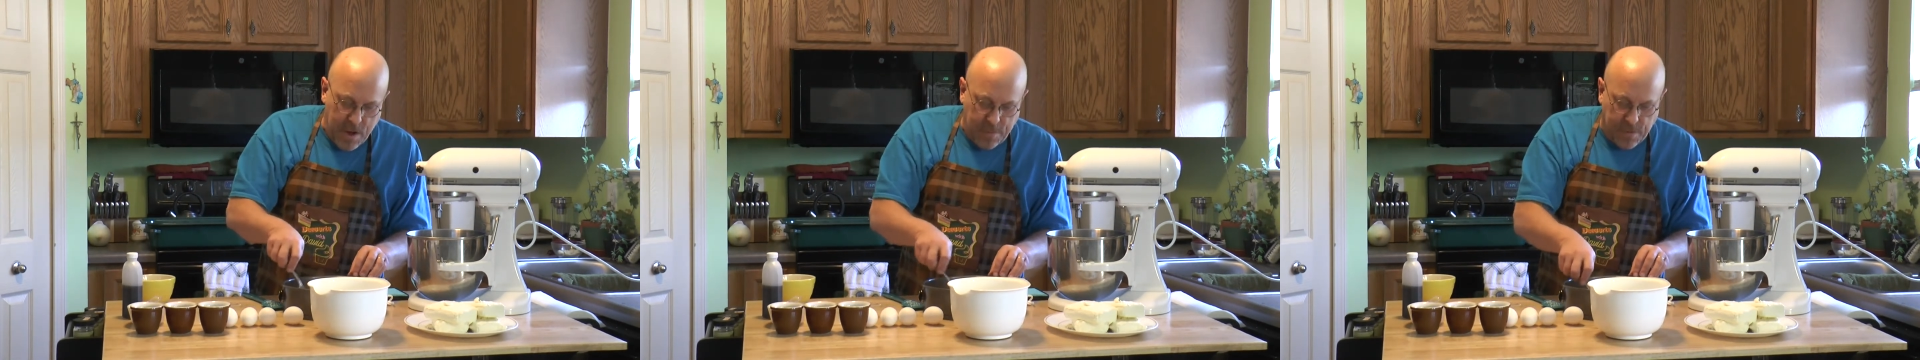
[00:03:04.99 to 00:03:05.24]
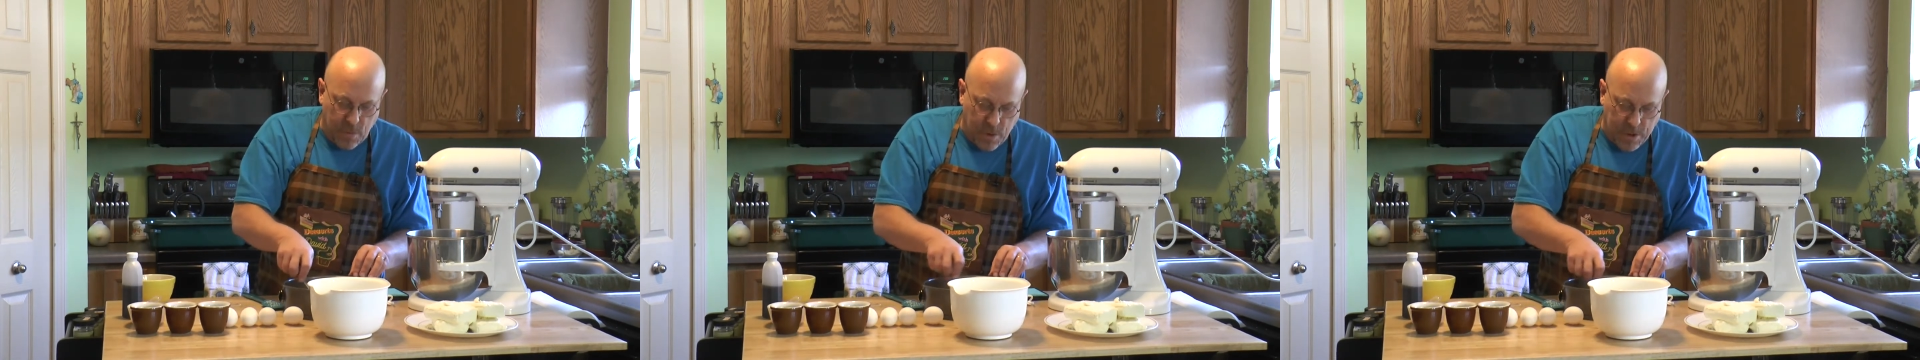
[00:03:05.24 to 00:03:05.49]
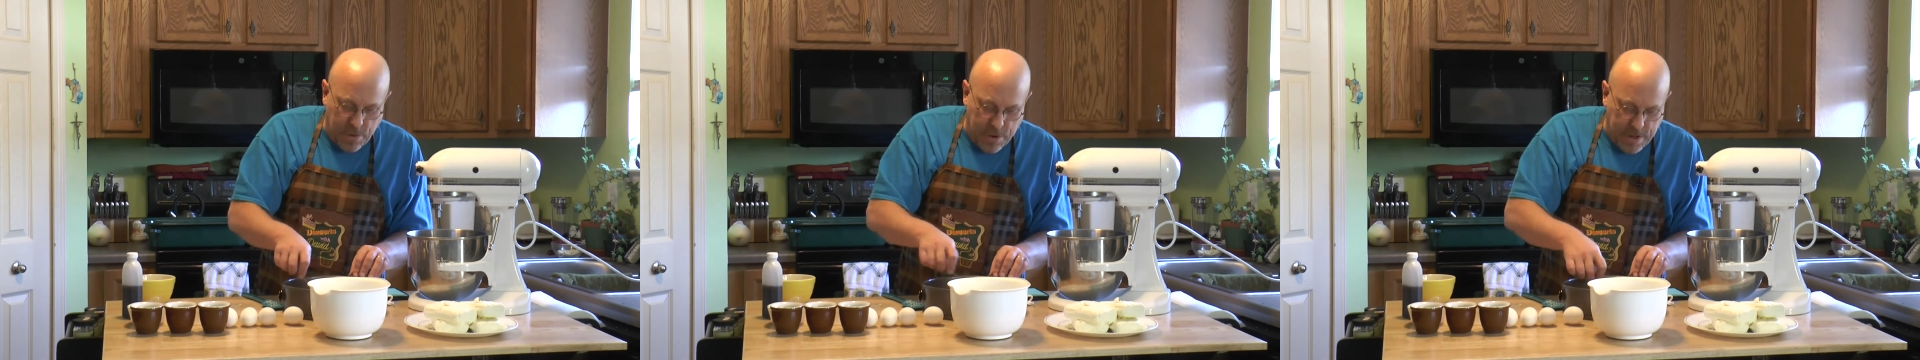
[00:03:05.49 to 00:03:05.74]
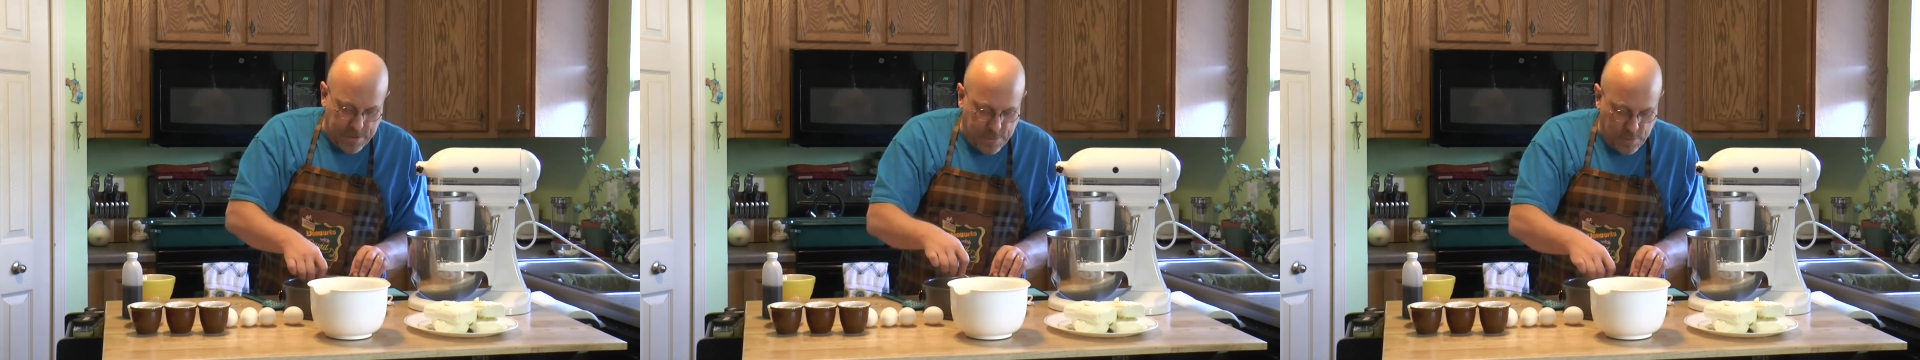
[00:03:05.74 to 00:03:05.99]
So we're
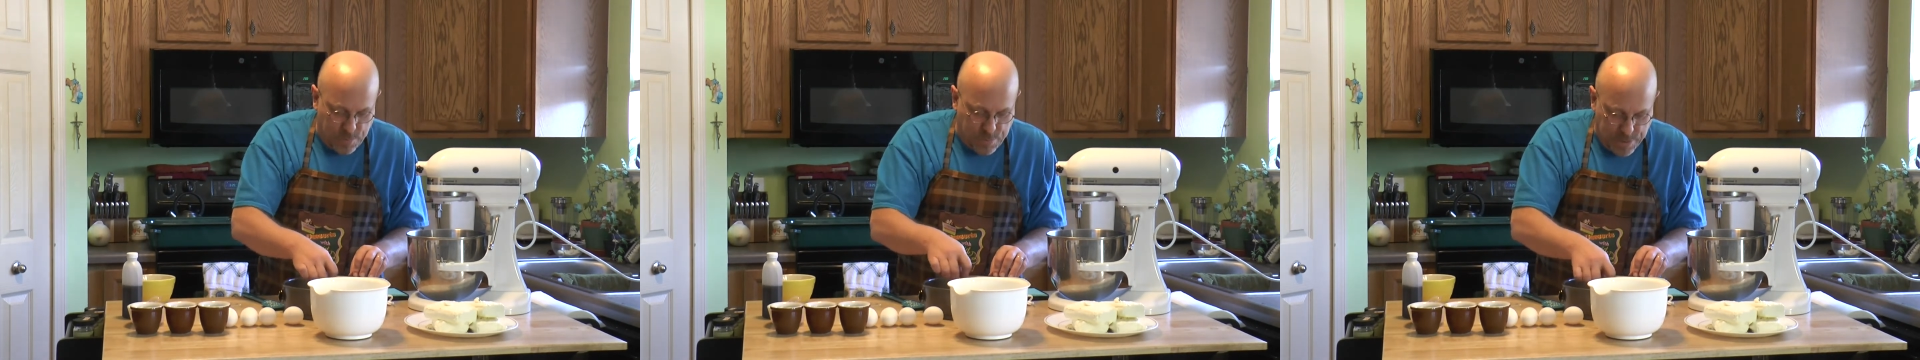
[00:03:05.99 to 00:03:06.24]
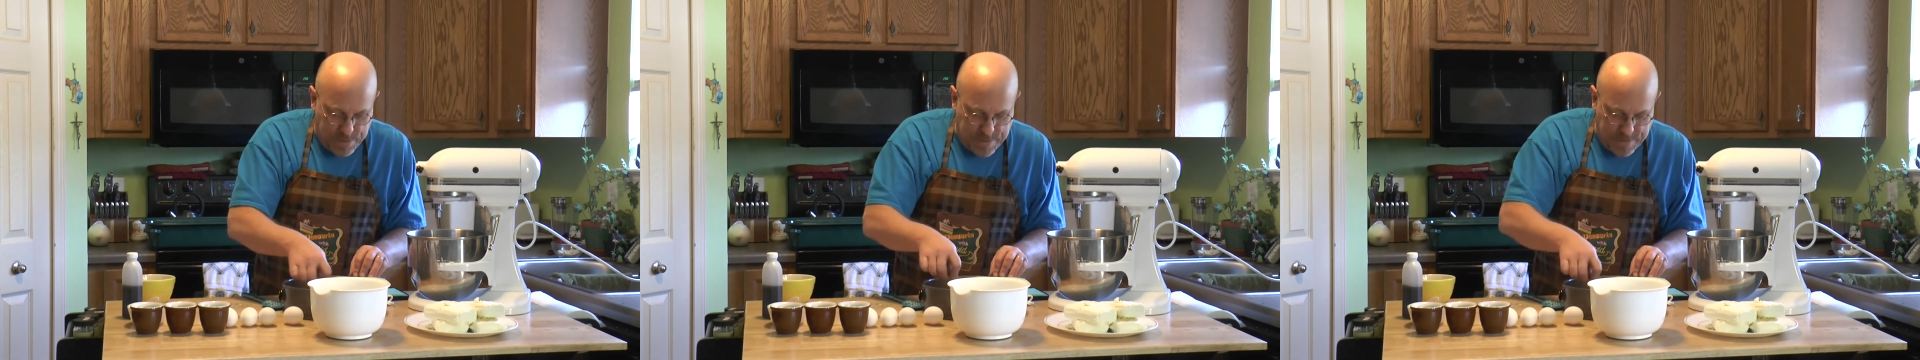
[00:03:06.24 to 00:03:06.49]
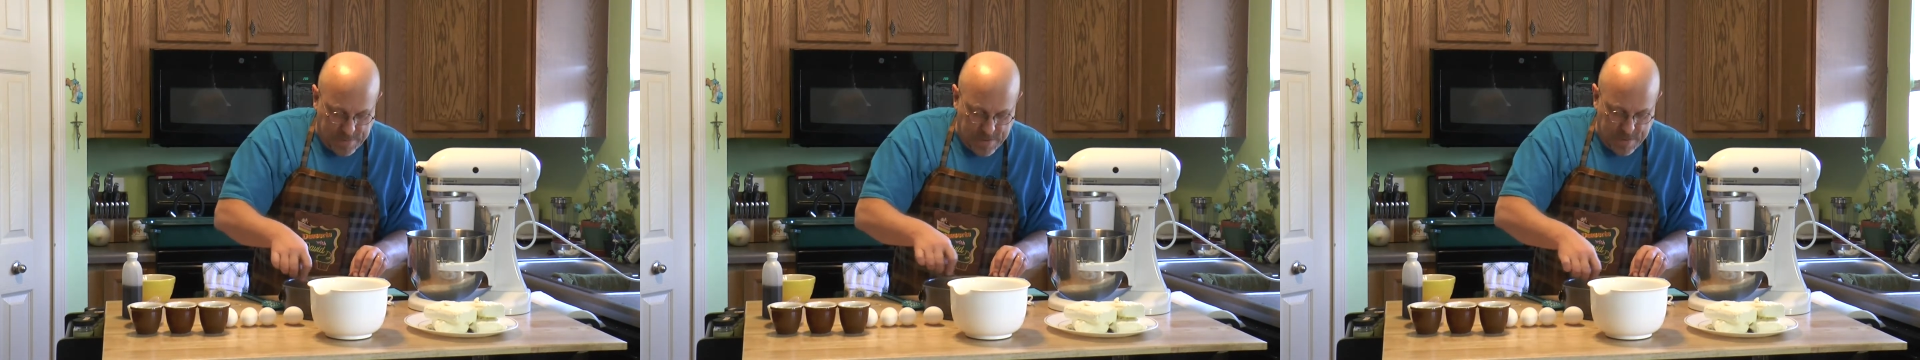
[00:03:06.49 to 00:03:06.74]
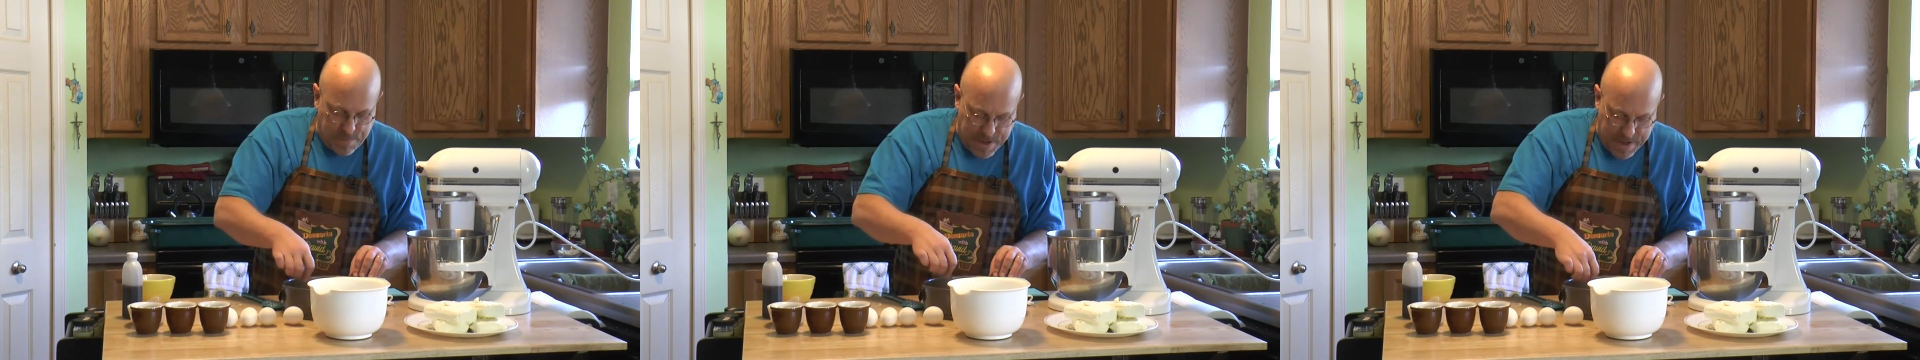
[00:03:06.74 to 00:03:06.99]
going to put this
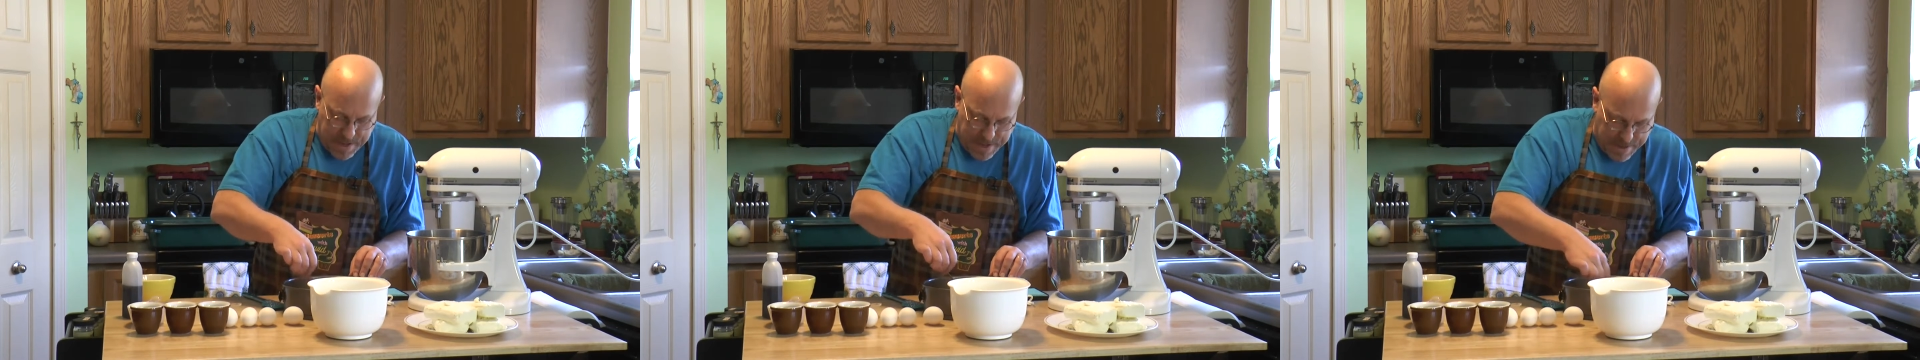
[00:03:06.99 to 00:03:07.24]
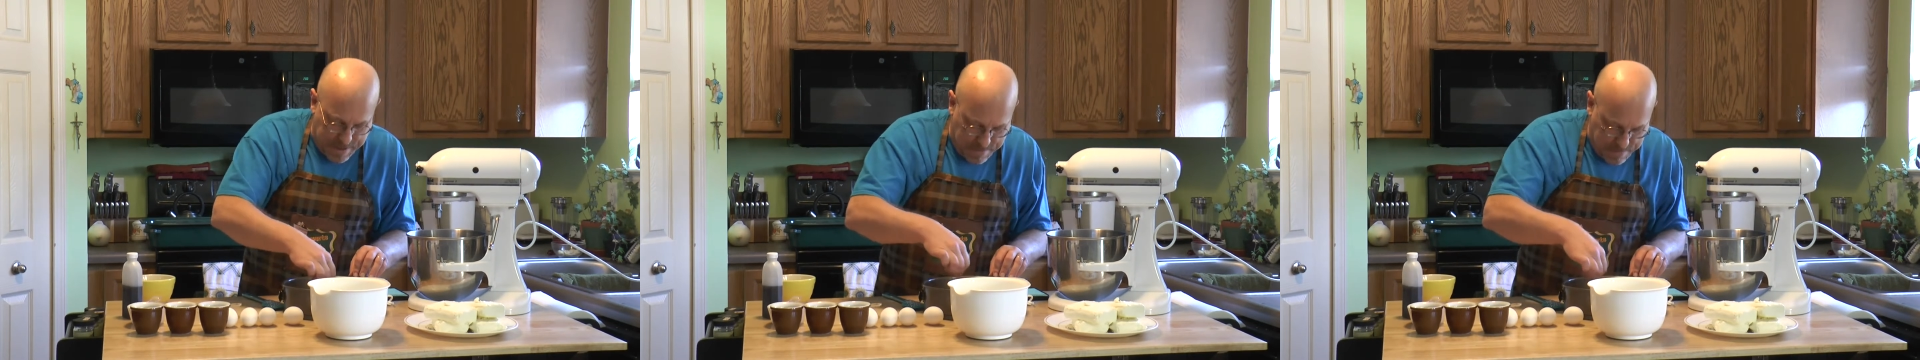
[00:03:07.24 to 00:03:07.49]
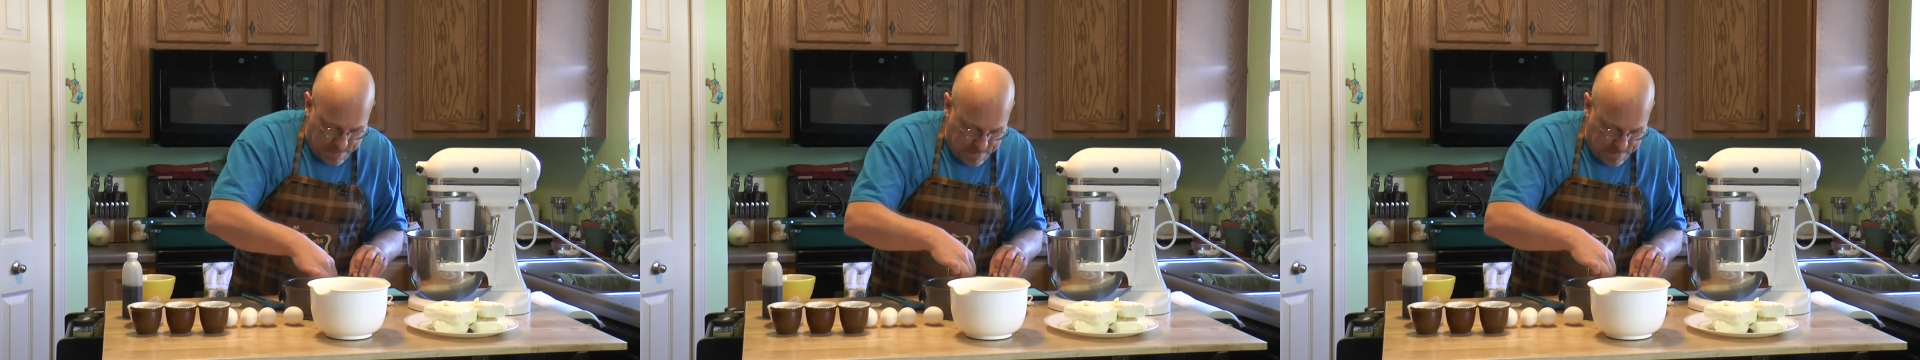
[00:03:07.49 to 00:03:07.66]
in the pan